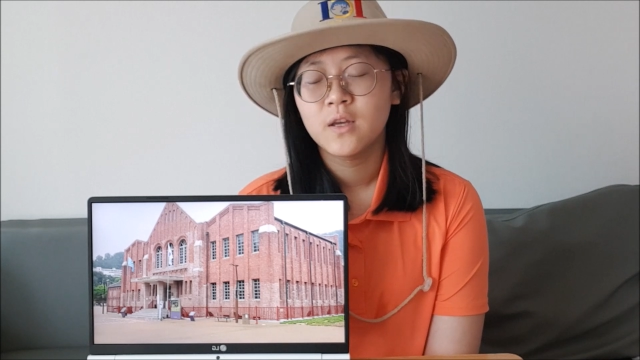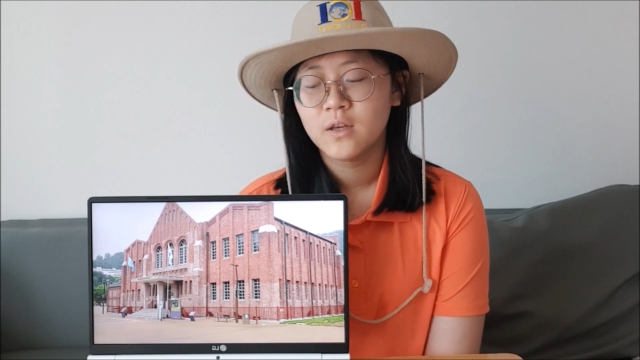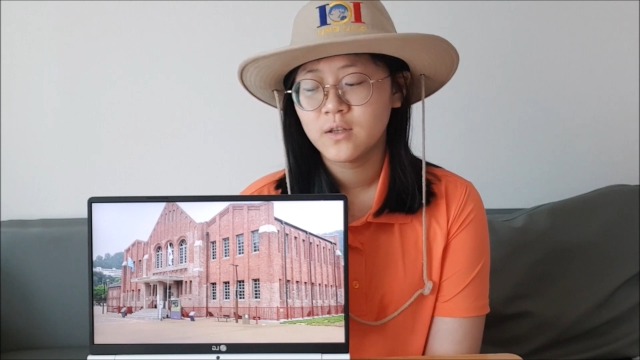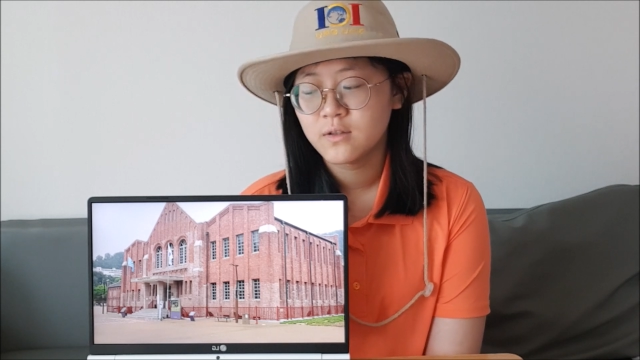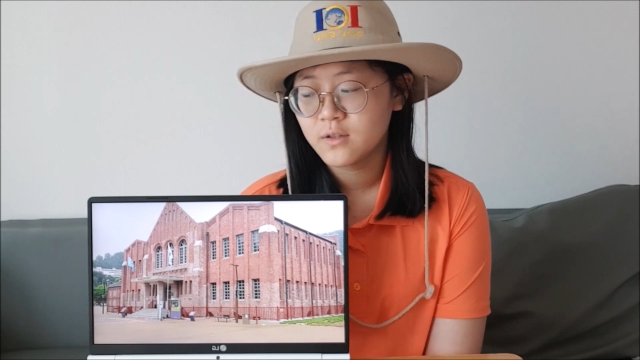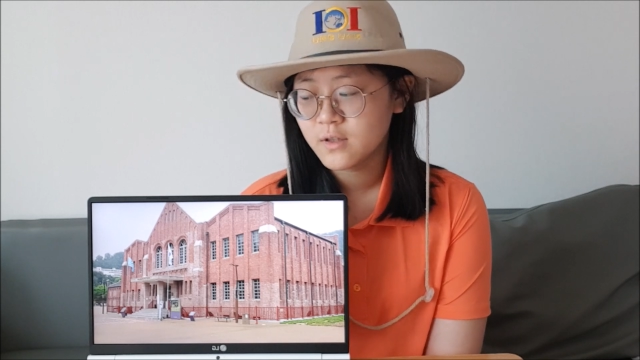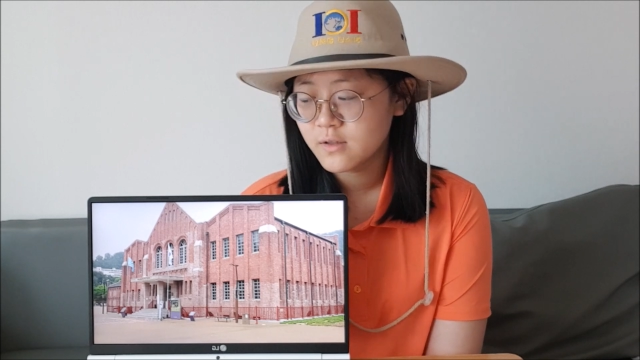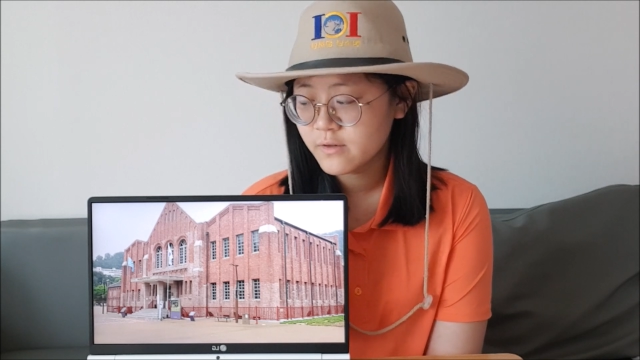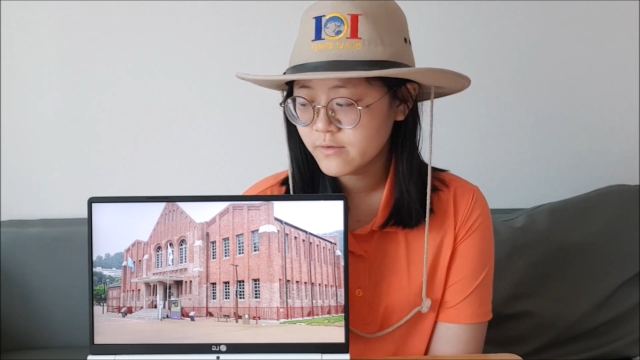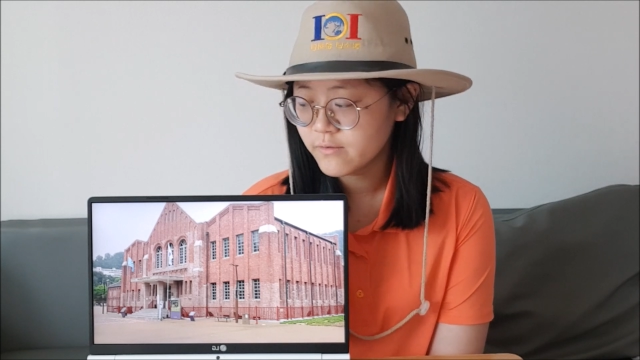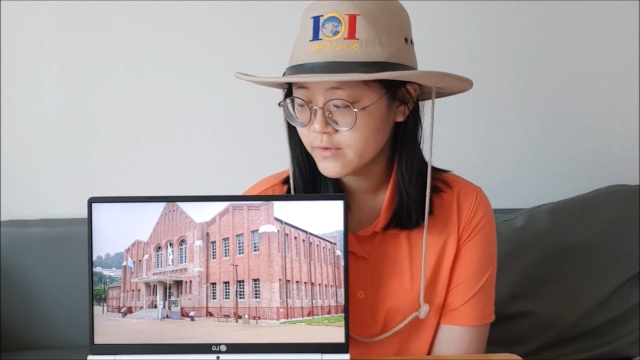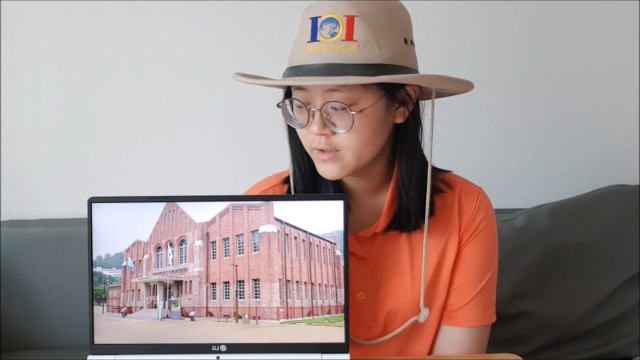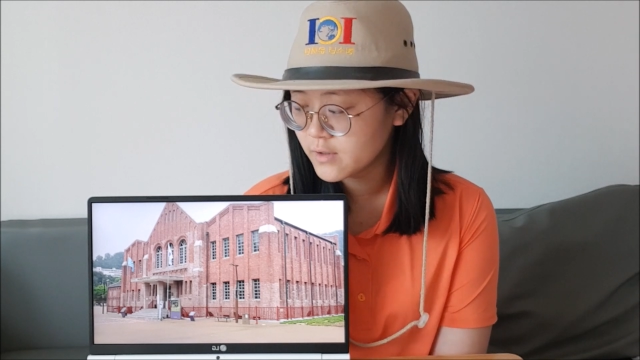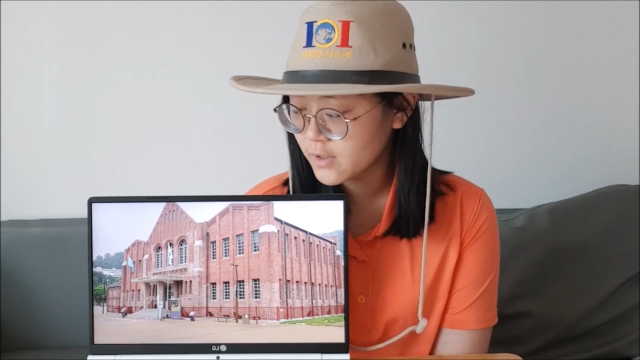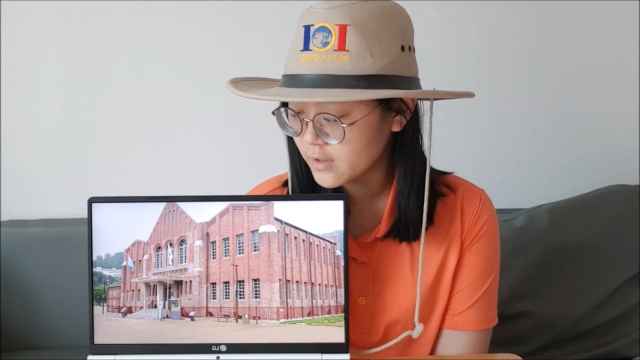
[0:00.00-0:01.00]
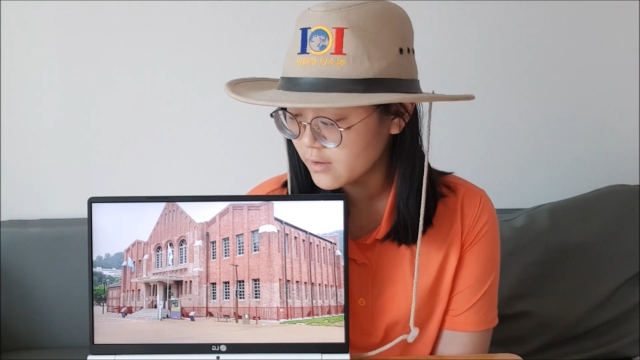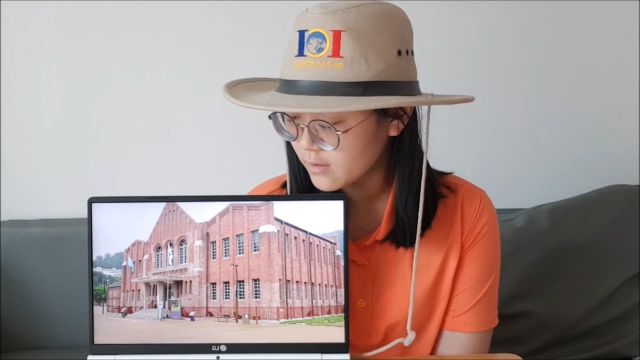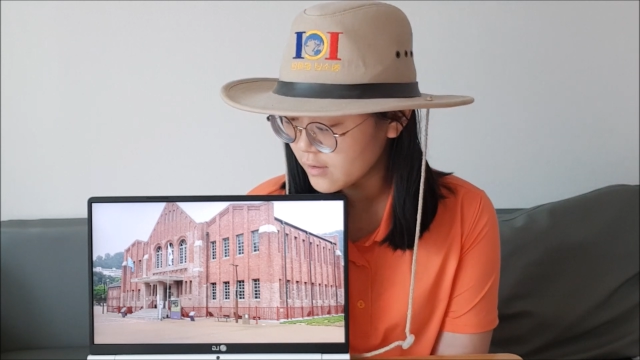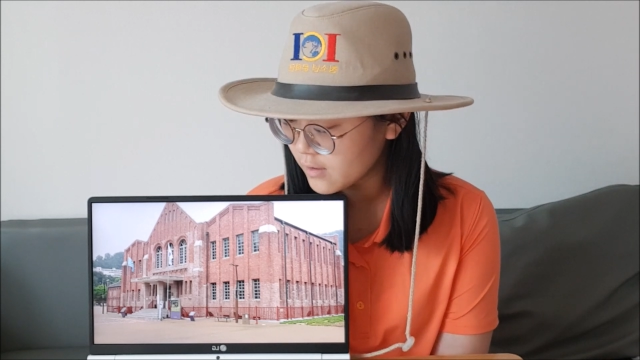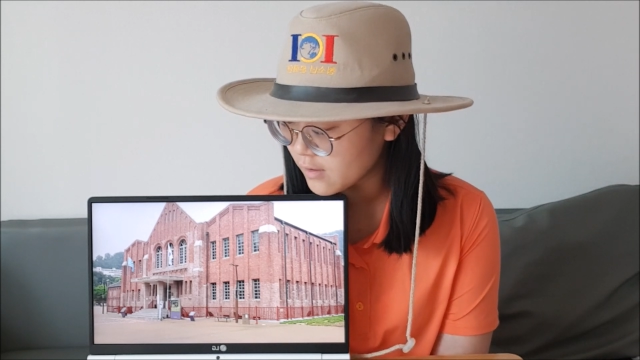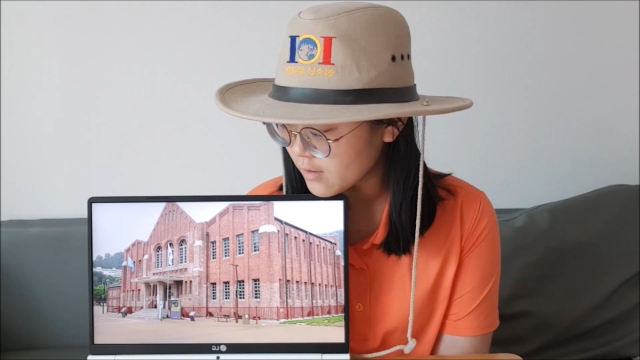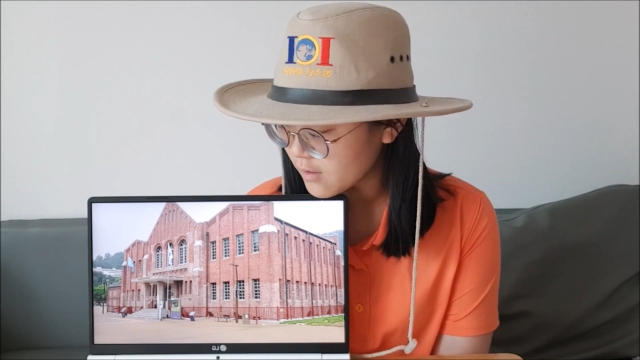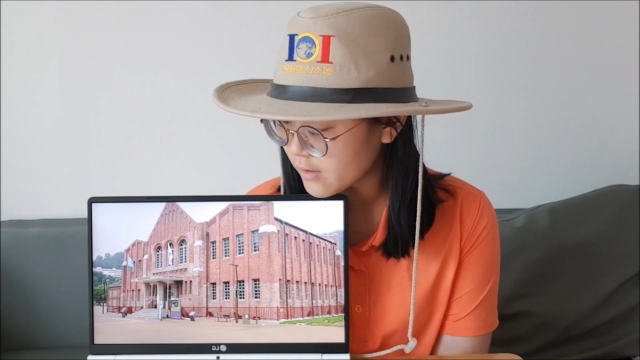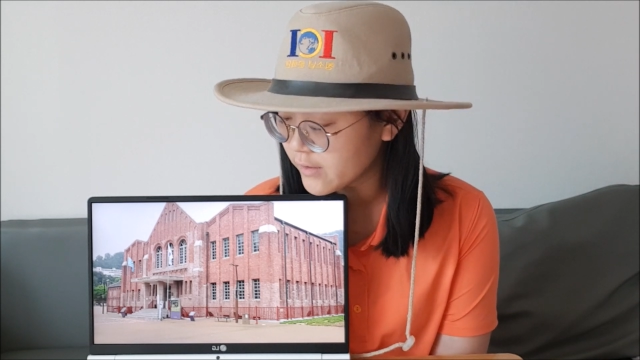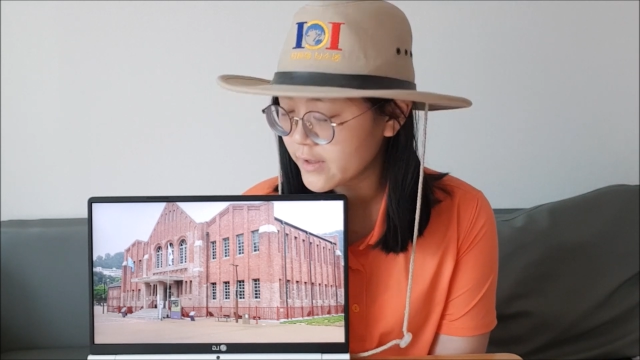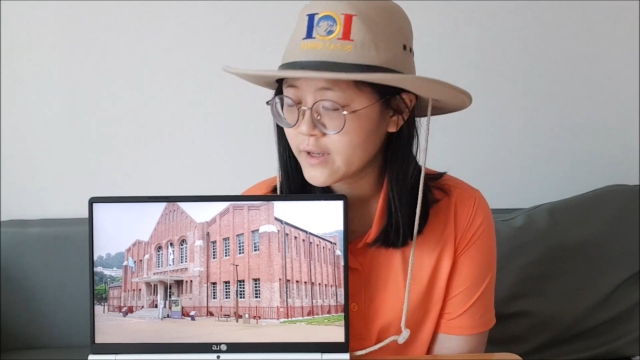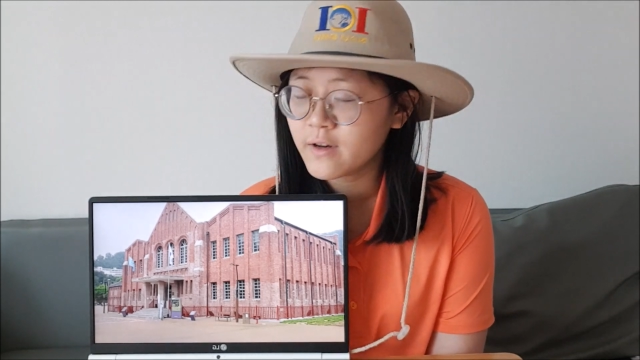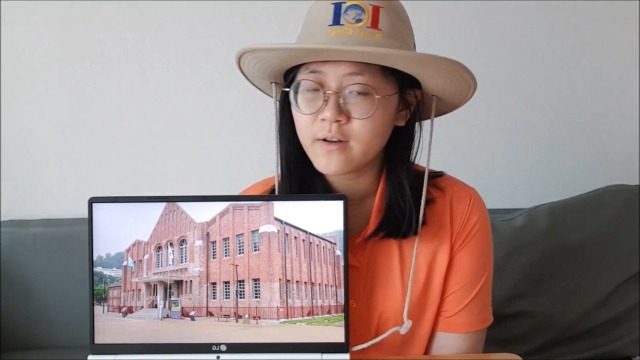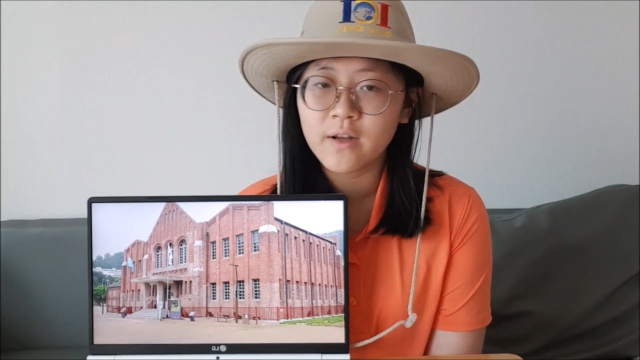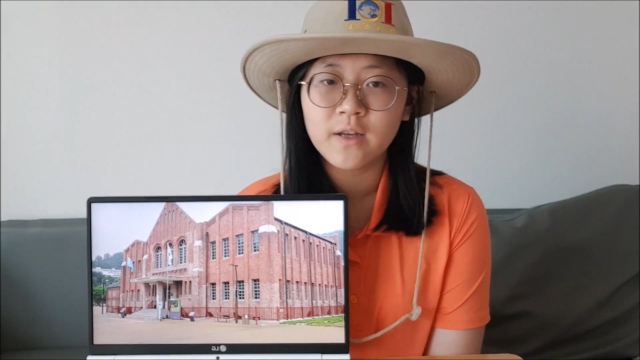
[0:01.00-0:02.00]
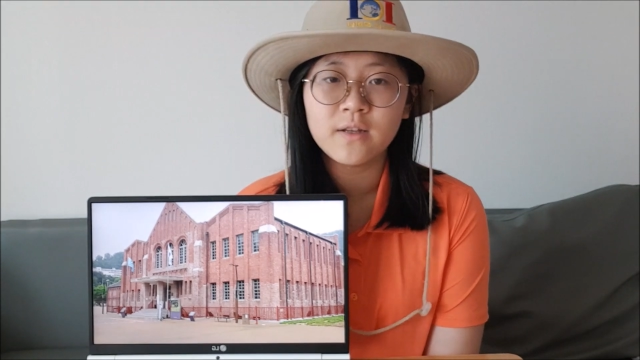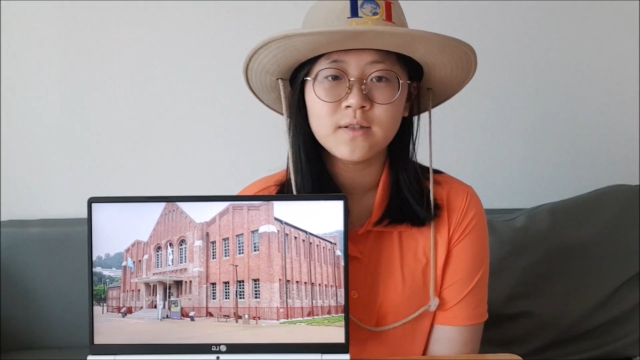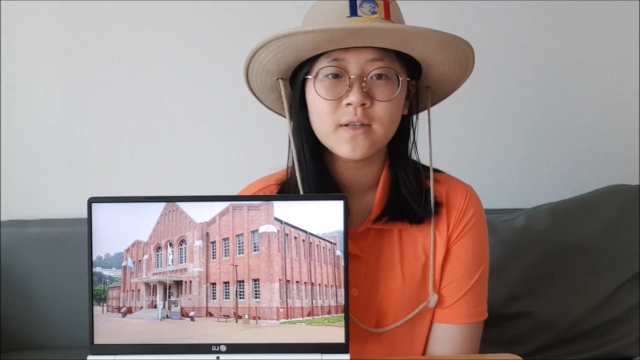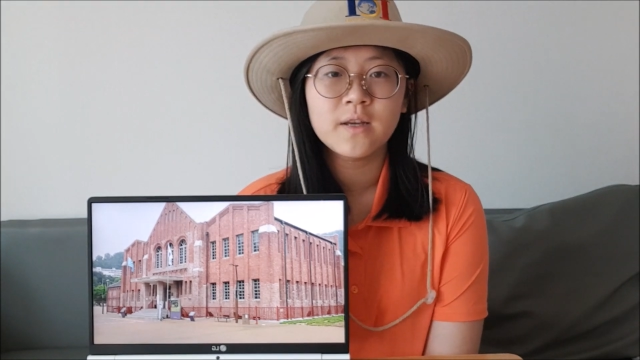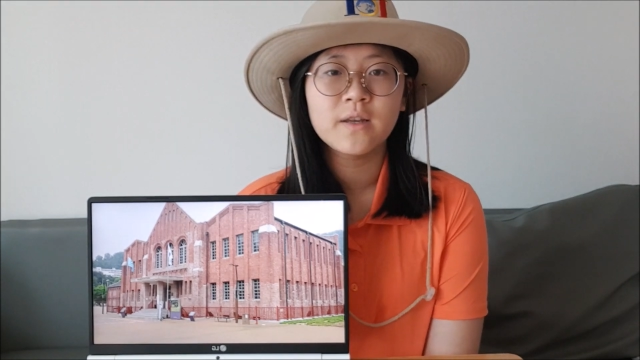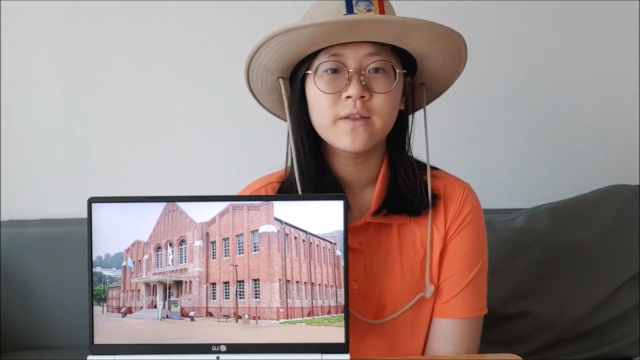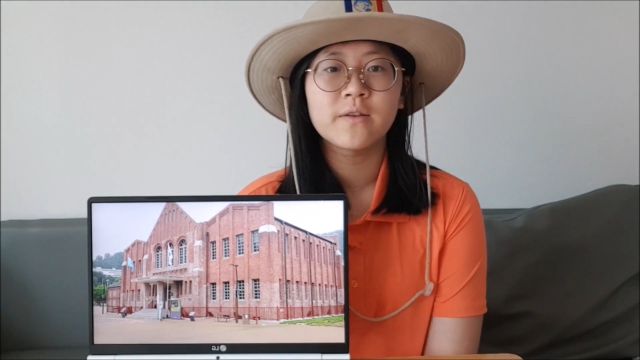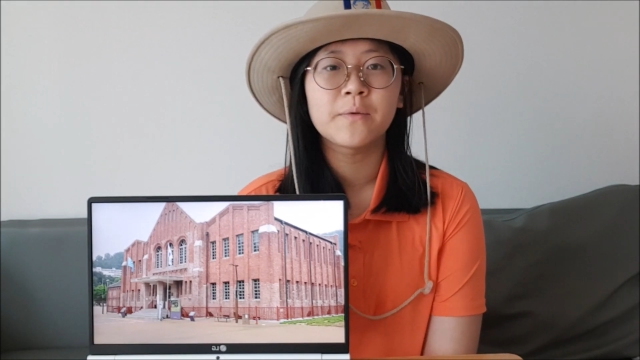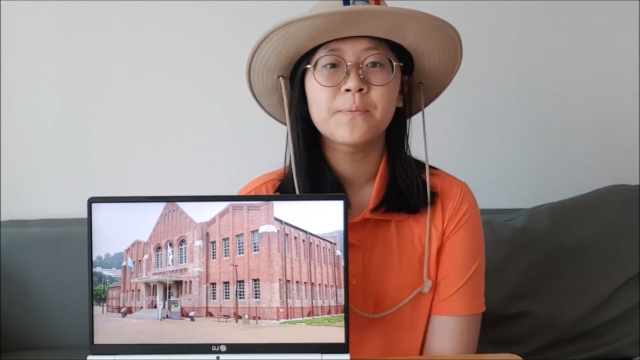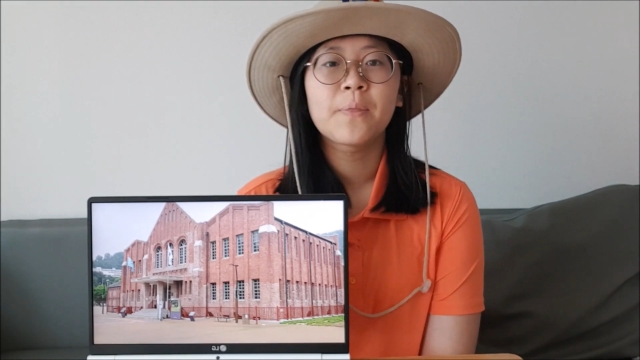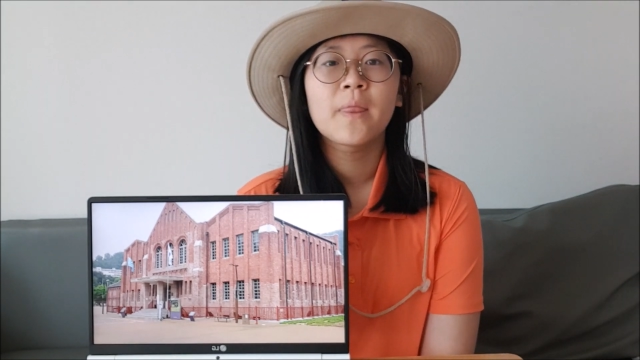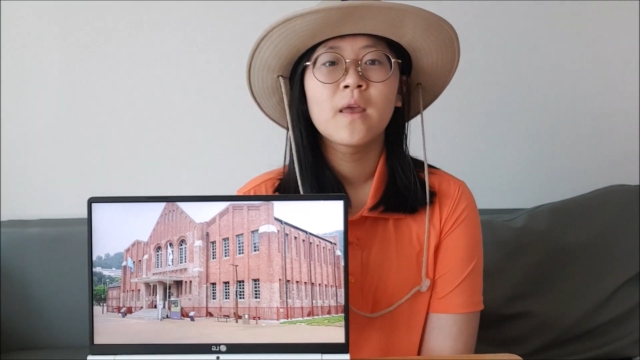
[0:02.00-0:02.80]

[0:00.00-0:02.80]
It doesn't really look all that nice either.